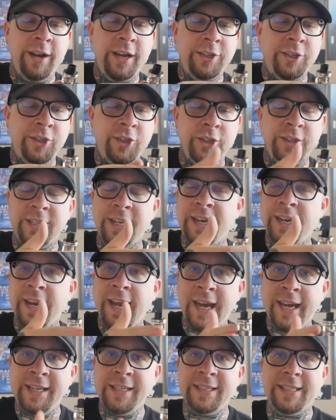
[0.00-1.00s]
It's just a
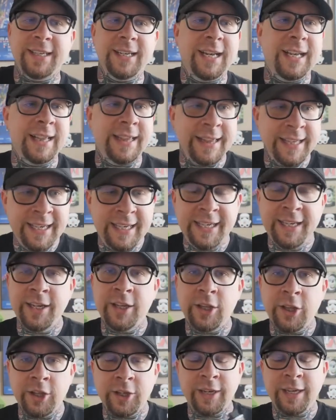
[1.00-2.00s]
nice,
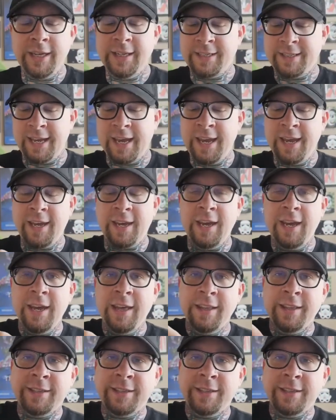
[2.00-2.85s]
clean looking tank.